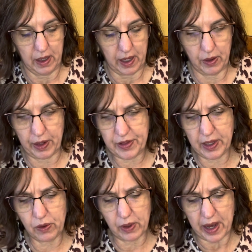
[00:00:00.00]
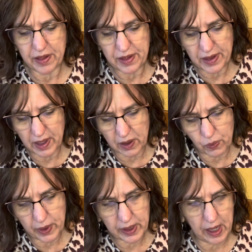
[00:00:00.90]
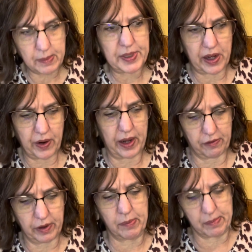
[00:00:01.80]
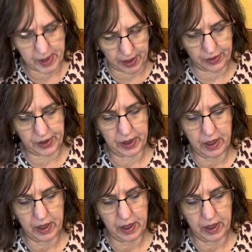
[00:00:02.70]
And I think one comes out every month.